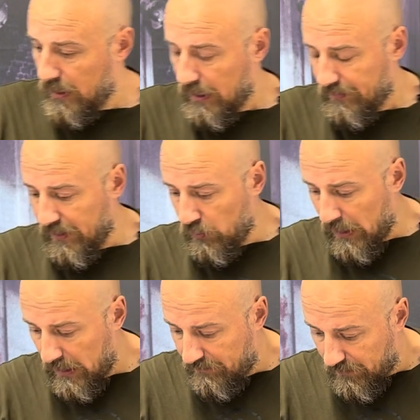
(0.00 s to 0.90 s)
Then we
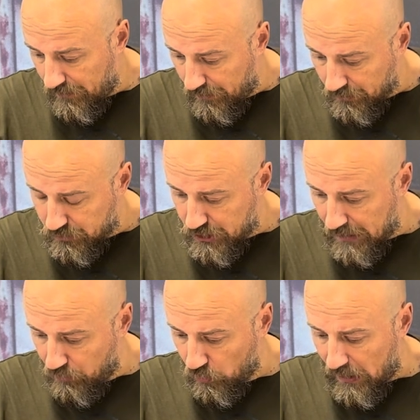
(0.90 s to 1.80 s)
have on the
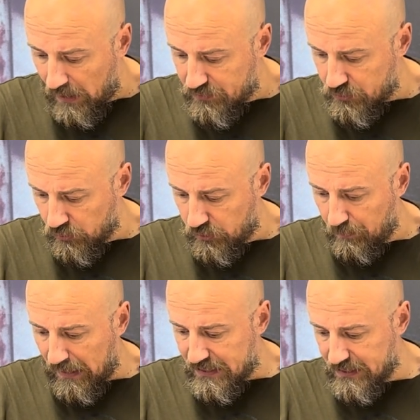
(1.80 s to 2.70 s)
table we have screwed the
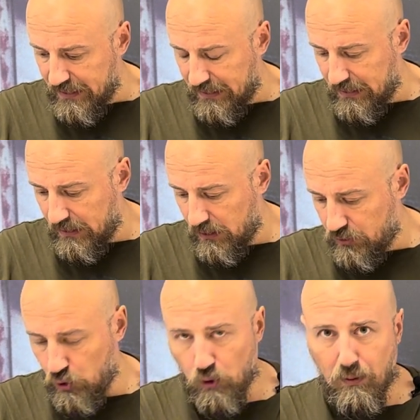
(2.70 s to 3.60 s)
plastic
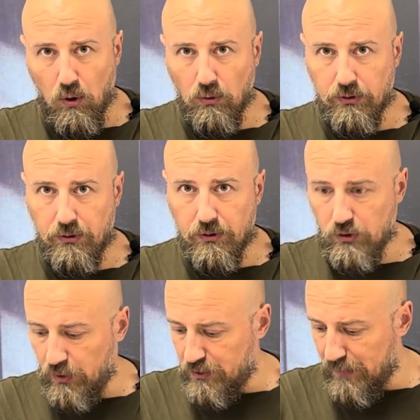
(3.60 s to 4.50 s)
tube holder. So
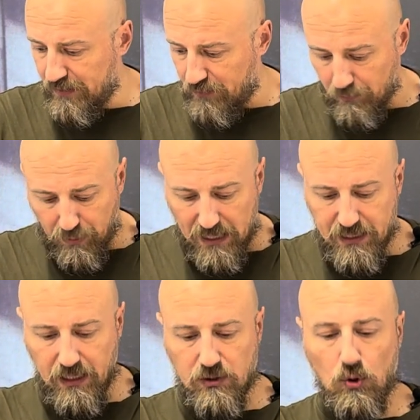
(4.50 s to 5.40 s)
it's made from
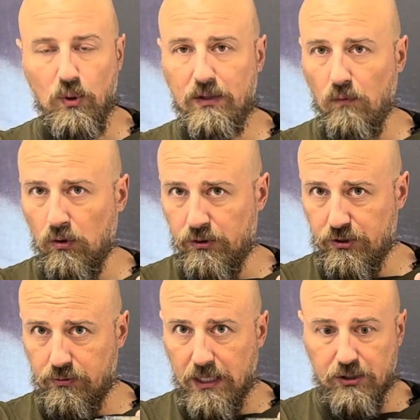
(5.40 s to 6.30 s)
plastic, so it won't
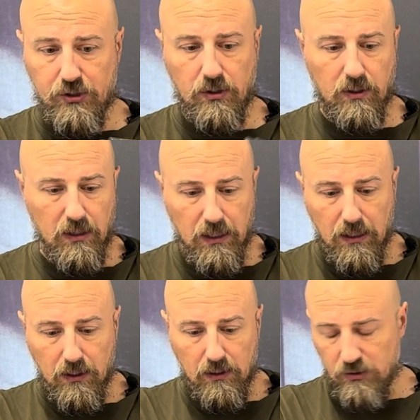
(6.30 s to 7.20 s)
scratch the
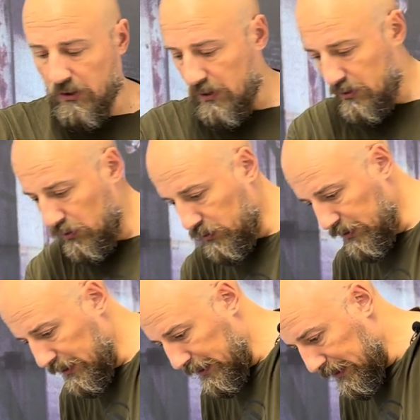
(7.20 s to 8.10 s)
Cerakote,
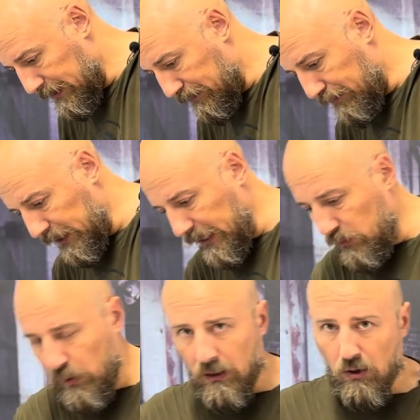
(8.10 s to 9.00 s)
but it
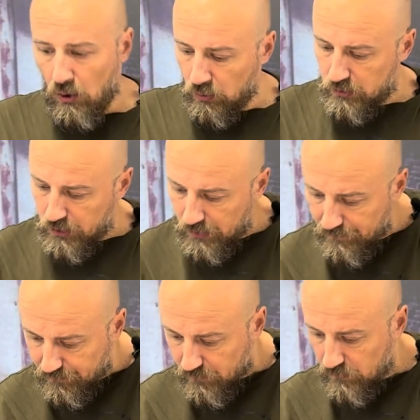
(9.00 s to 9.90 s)
will hold the
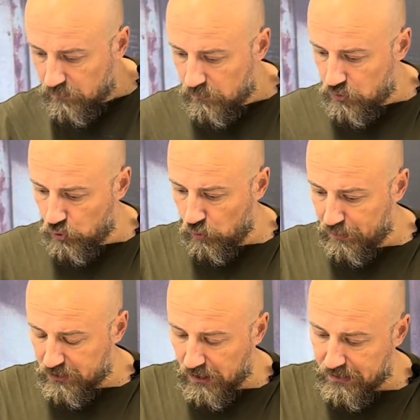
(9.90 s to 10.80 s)
tube
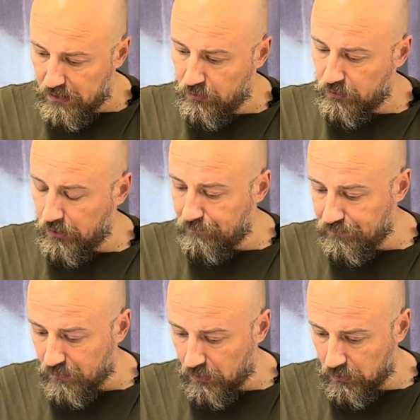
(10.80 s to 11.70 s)
tightly
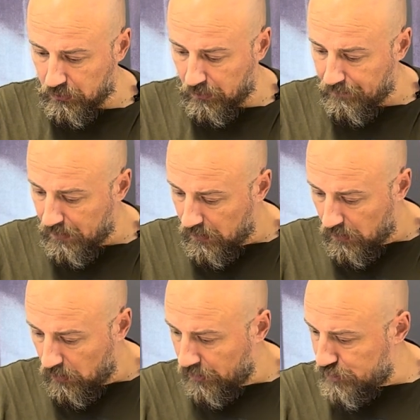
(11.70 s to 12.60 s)

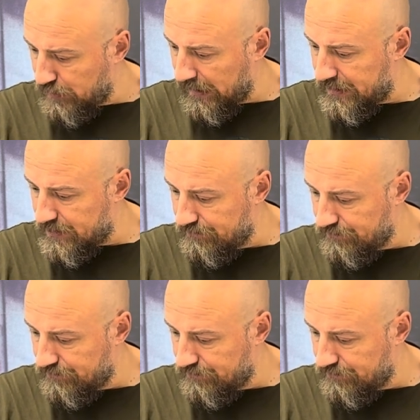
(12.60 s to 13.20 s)
on its place.